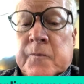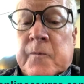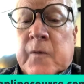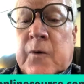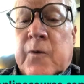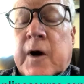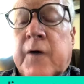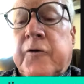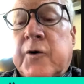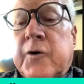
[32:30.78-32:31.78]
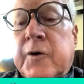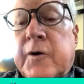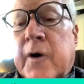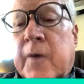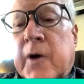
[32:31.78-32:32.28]
Whereas the good
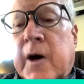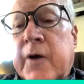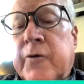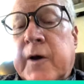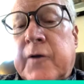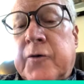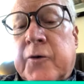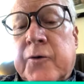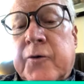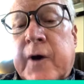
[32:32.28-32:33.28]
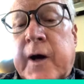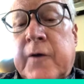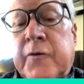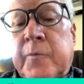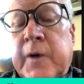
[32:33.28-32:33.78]
carbohydrates, whole
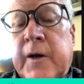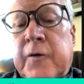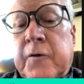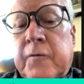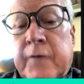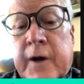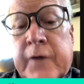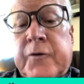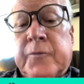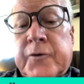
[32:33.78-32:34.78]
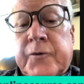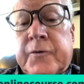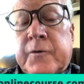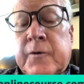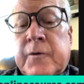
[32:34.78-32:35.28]
grains, beans, and vegetables,
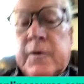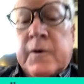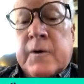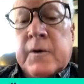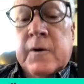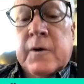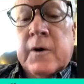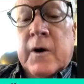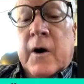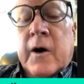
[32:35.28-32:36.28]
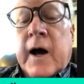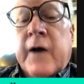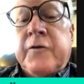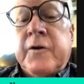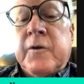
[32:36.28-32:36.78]
are
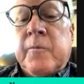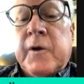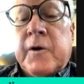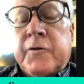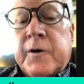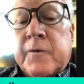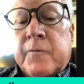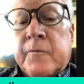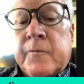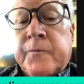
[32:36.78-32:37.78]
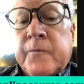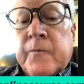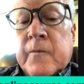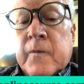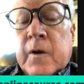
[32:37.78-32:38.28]
actually diminishing
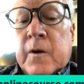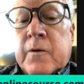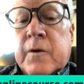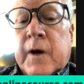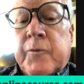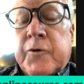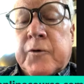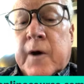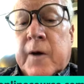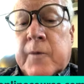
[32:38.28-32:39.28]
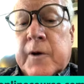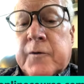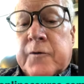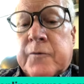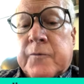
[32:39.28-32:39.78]
type 2
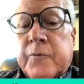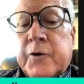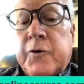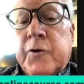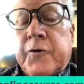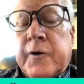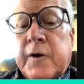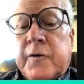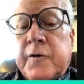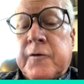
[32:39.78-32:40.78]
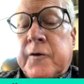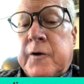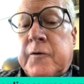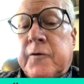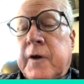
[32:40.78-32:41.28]
diabetes, reducing its
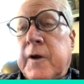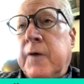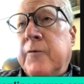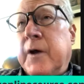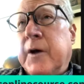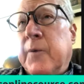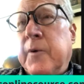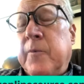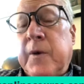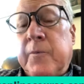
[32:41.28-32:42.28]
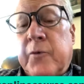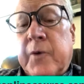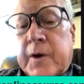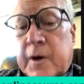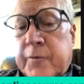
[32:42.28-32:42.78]
incidence and even helping people
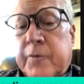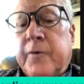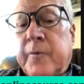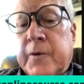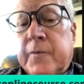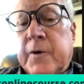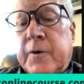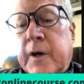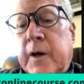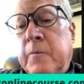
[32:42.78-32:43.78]
recover from it. Okay.